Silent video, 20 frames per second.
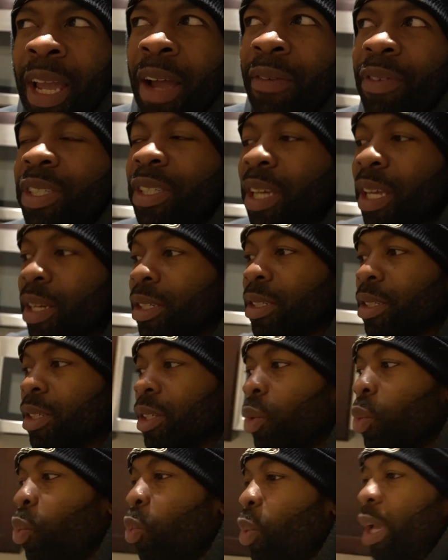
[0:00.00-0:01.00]
have a tendency
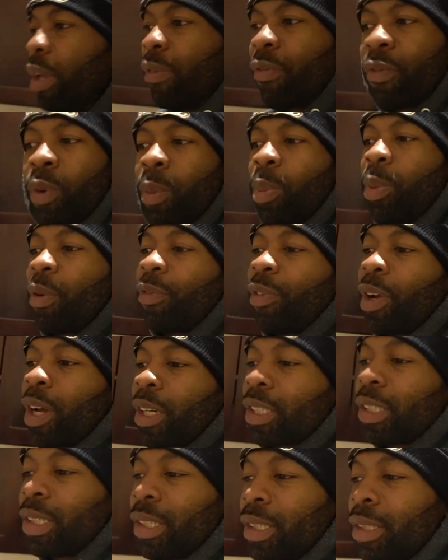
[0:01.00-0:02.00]
to wait for
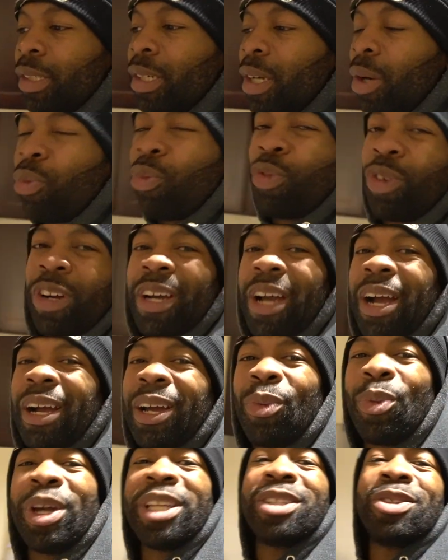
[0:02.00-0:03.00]
perfection. I, I
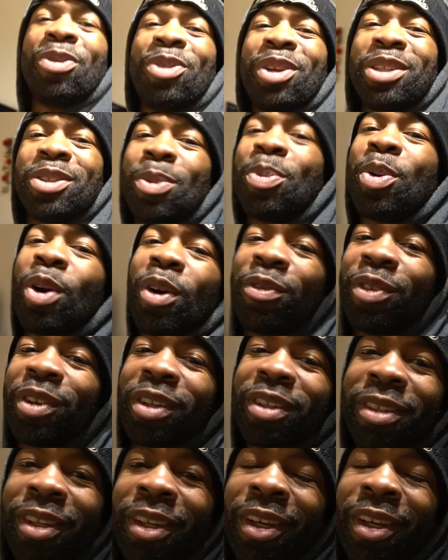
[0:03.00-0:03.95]
gotta wait till things are perfect.